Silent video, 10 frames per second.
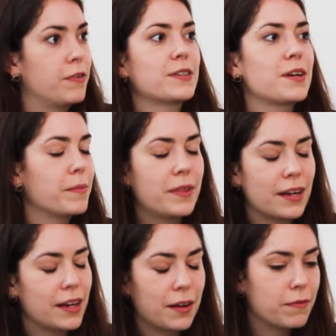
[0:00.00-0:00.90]
For example,
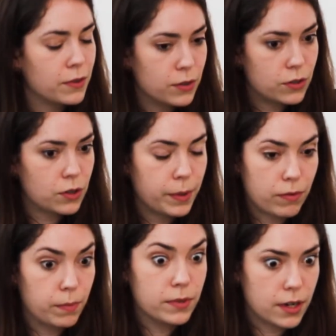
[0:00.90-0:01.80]
thinking of Tommy
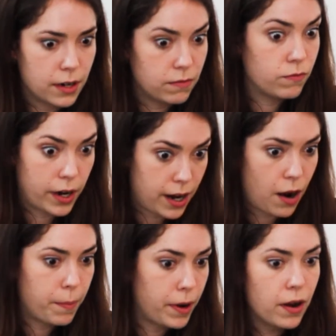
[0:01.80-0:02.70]
Robinson right now,
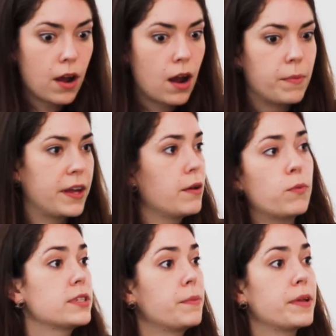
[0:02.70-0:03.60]
but thinking
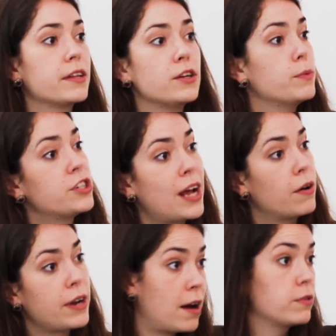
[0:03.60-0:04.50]
something that you would
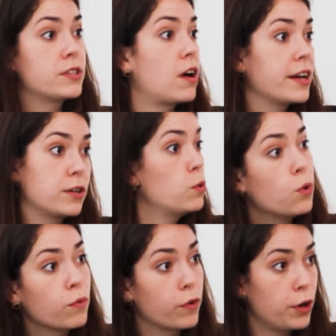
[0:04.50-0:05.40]
shout outside a
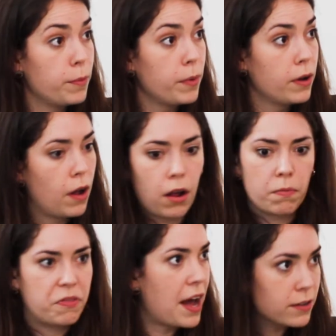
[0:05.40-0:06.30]
courtroom,
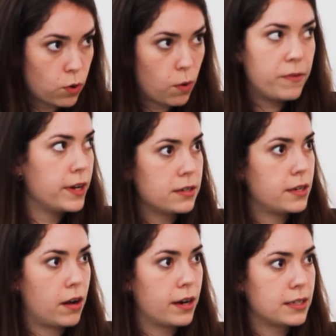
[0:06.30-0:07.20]
that's obviously
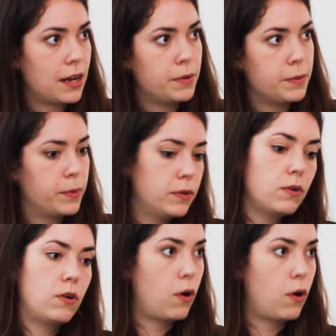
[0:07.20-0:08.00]
unacceptable.